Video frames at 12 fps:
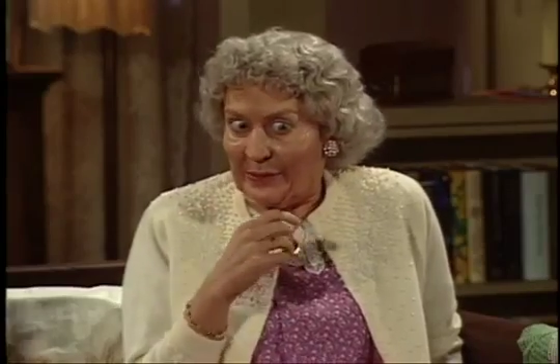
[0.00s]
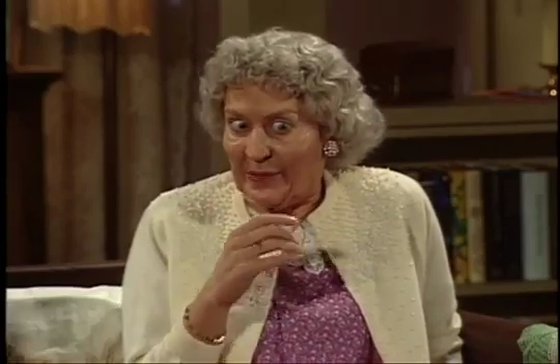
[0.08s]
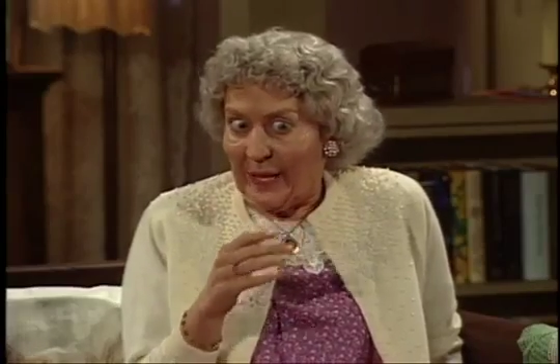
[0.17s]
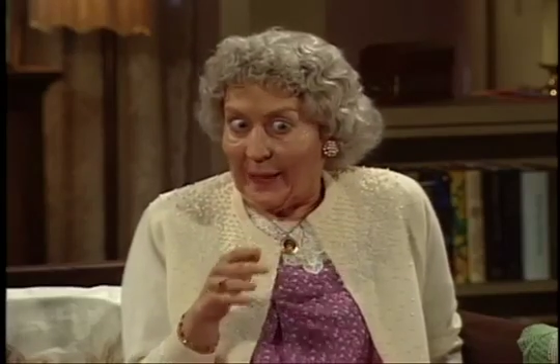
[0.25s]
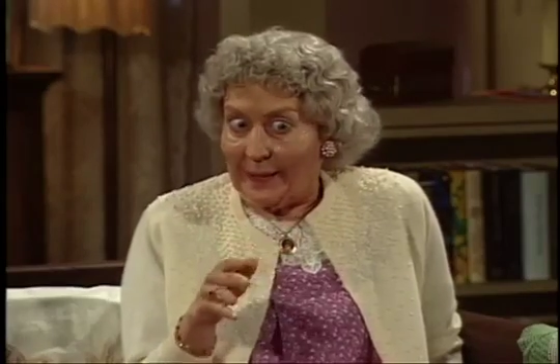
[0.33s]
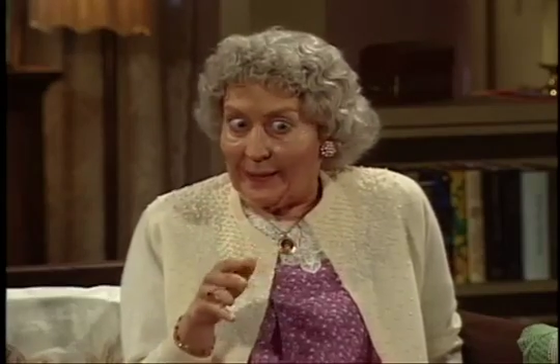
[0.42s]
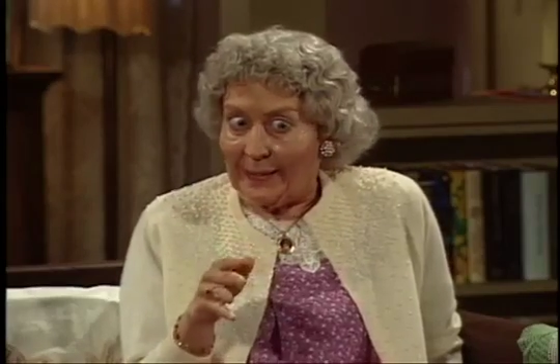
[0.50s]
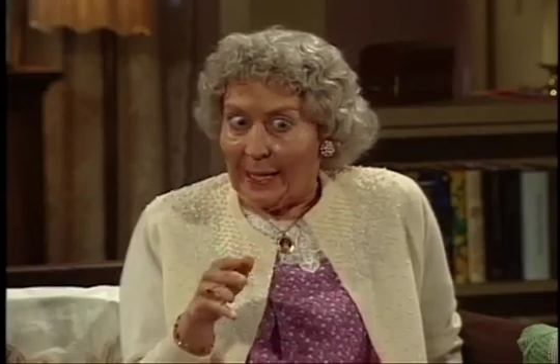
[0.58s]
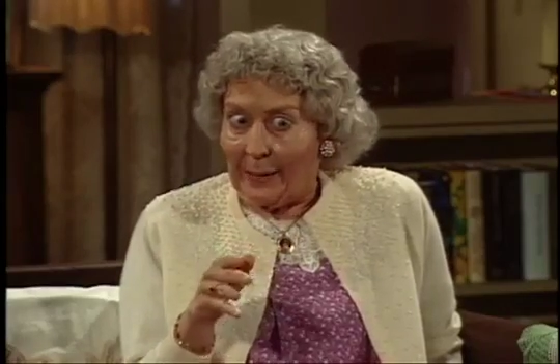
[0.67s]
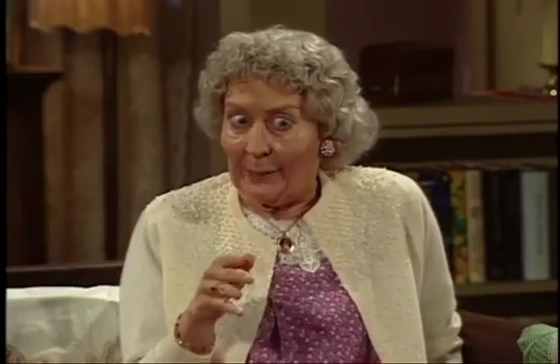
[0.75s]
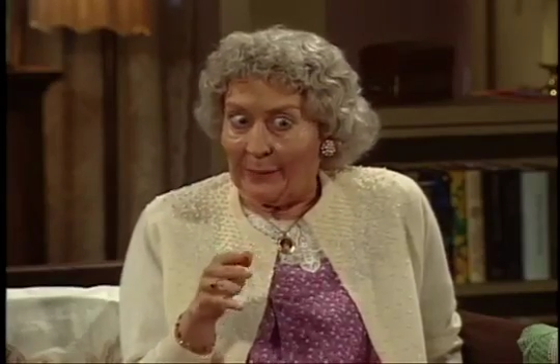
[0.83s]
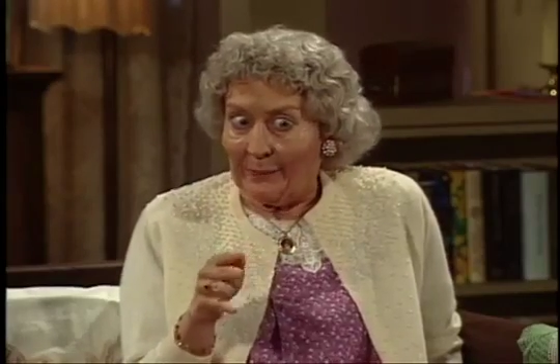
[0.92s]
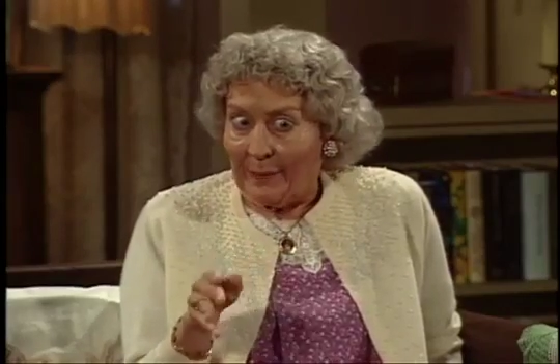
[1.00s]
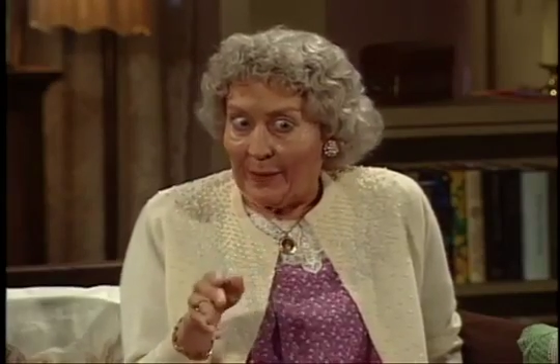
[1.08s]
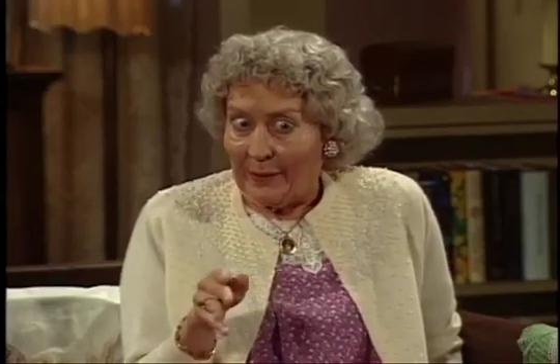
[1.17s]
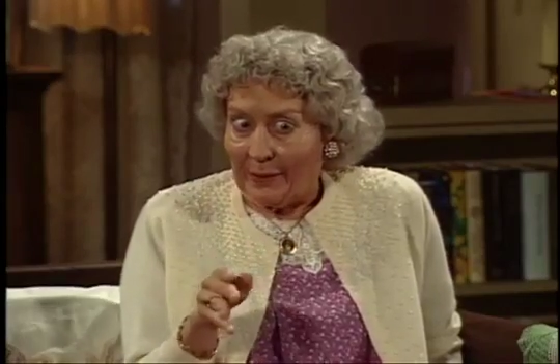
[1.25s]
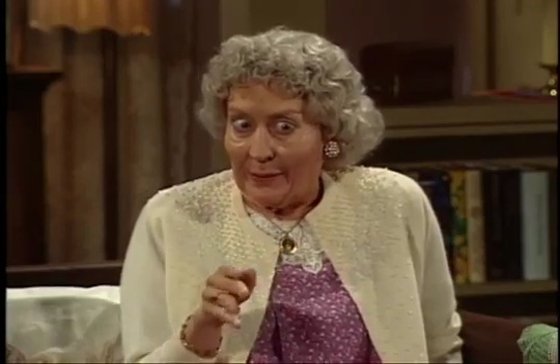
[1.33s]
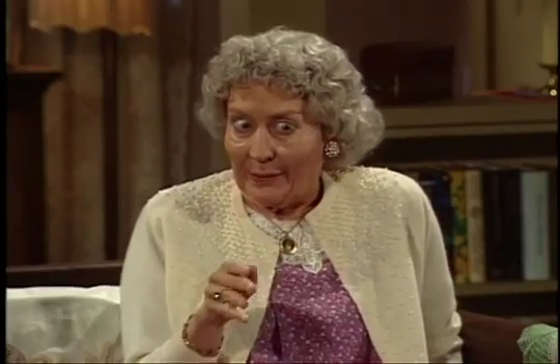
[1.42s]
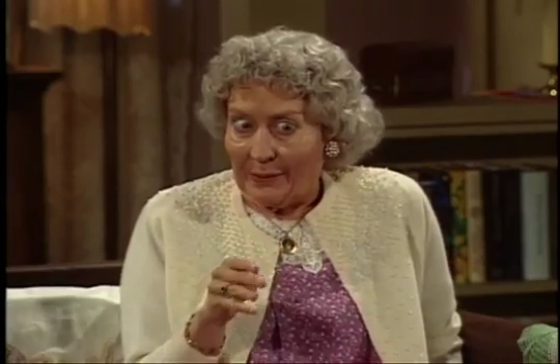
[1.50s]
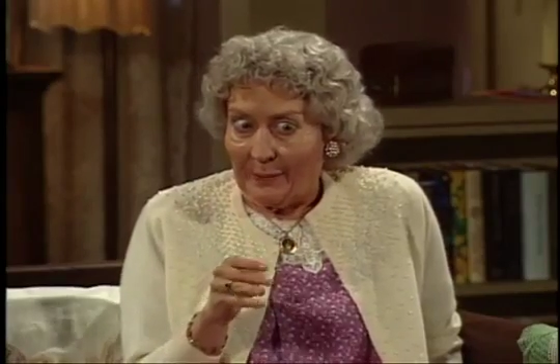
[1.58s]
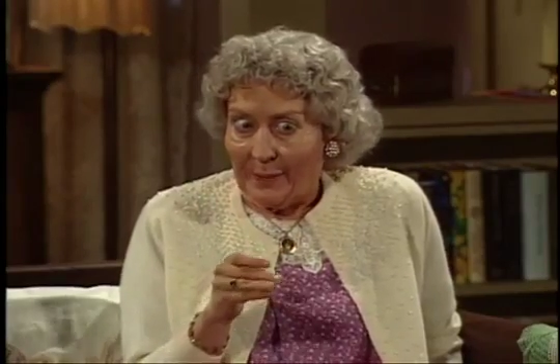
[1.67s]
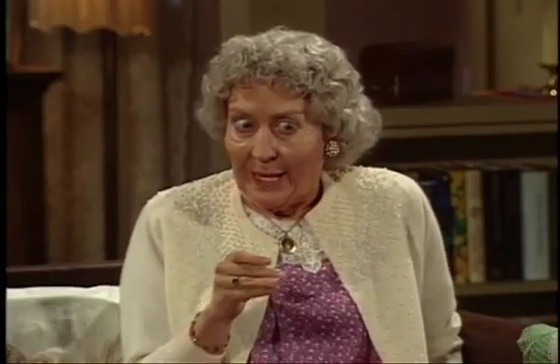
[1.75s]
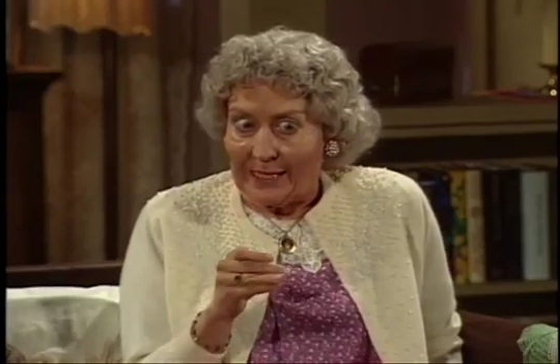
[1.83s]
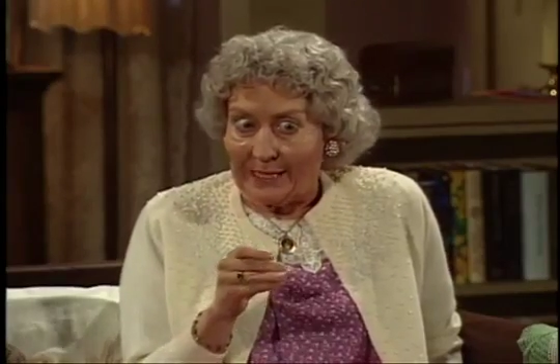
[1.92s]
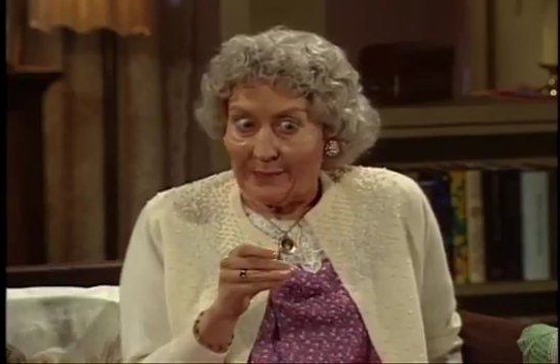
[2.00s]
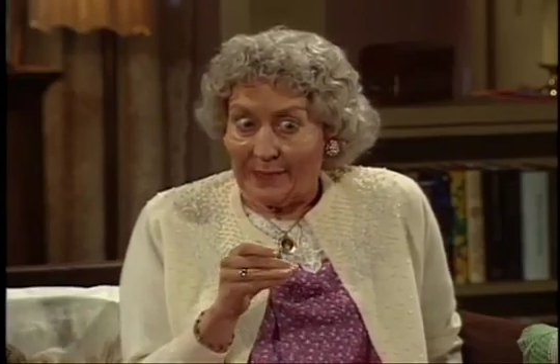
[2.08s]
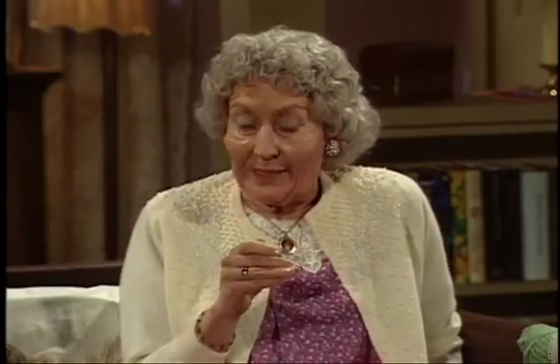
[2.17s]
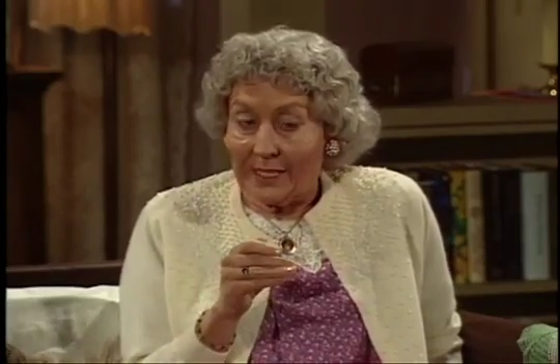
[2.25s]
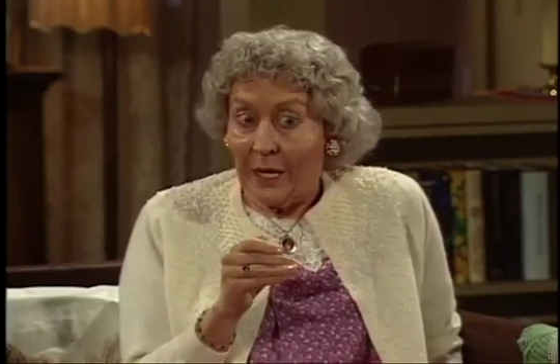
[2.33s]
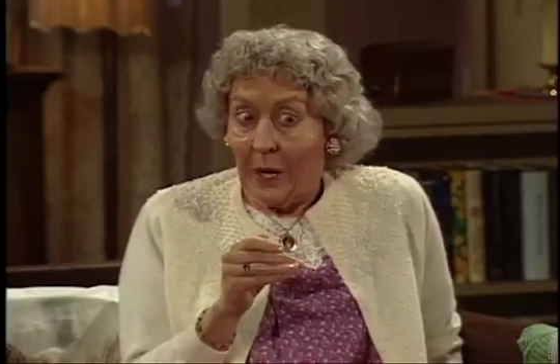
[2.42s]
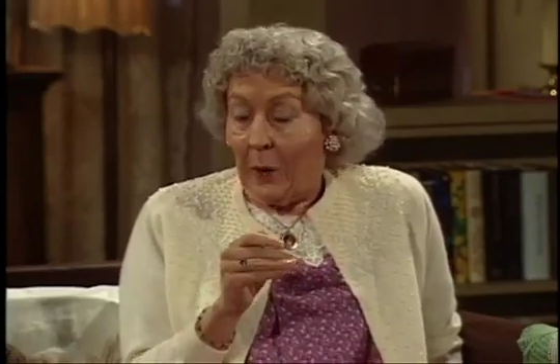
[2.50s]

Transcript: drag you down and bury you in the basement.